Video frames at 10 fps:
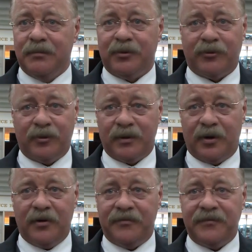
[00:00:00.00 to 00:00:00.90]
Performed in
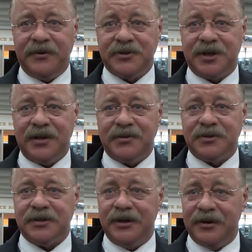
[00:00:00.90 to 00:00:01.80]
all 50
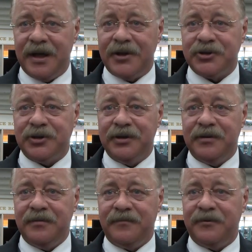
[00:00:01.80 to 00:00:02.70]
states,
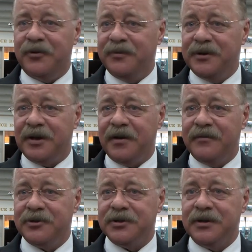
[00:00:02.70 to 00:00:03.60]
internationally, film and
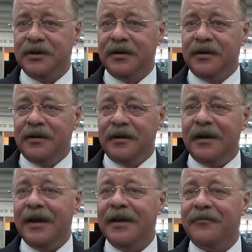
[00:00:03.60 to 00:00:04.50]
television.
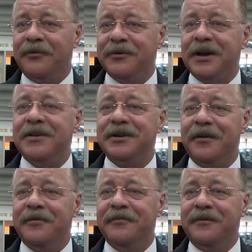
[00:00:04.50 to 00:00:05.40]
And for Teddy's
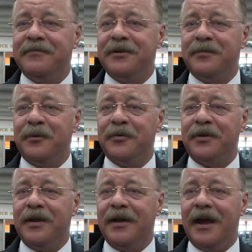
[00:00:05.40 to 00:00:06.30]
150th
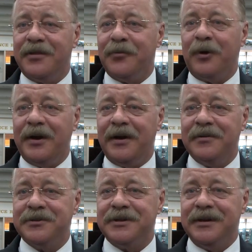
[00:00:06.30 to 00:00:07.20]
birthday at the White
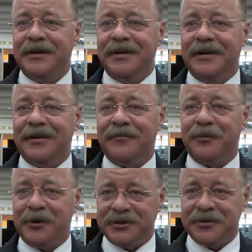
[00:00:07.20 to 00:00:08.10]
House
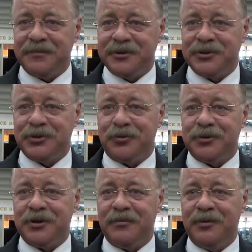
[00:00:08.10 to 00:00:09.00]
for President and Mrs.
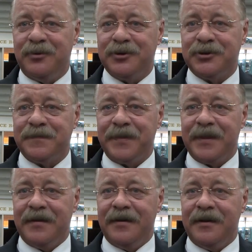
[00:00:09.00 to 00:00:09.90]
George W. Bush.
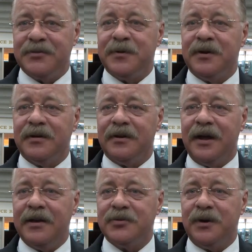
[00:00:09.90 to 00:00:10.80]
And it's been a
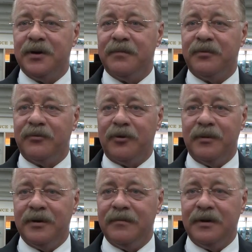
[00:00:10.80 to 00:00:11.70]
delight as well to
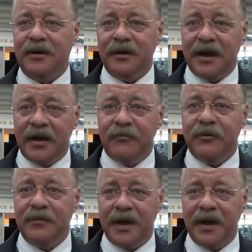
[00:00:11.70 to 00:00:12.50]
perform in nearly every